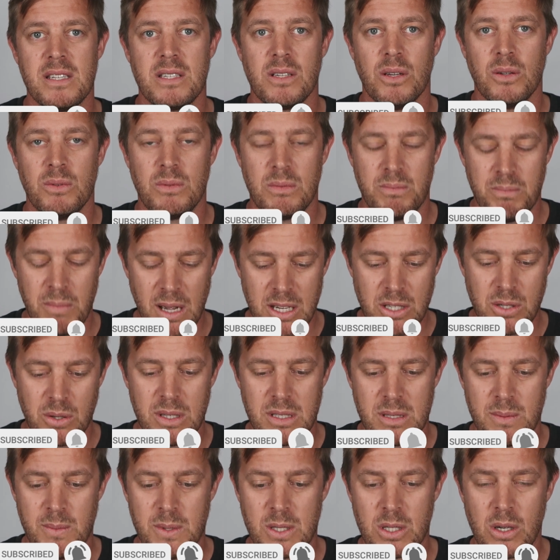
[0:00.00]
So make sure
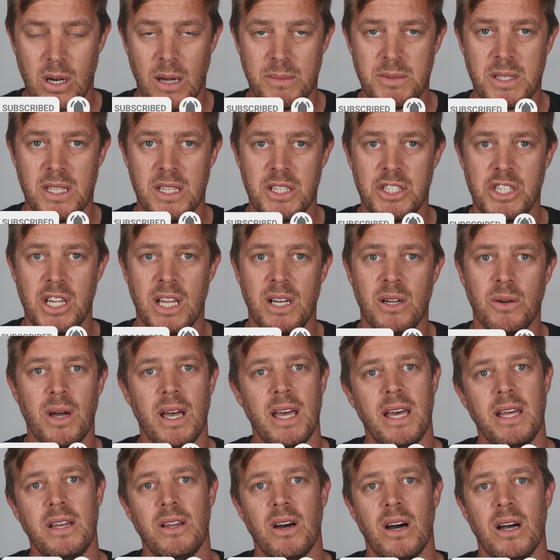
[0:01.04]
you subscribe to the channel,
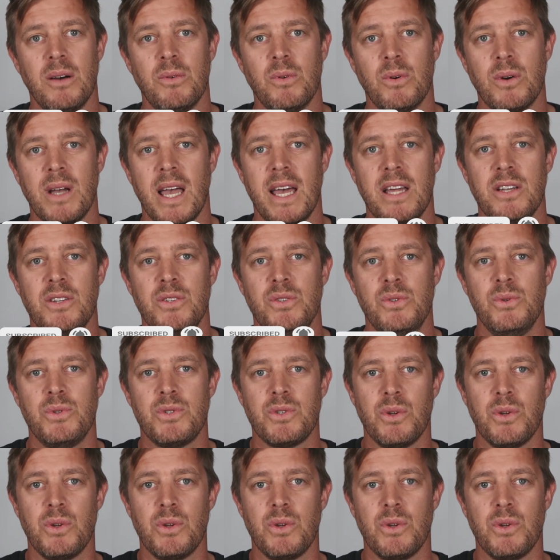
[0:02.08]
and I will catch you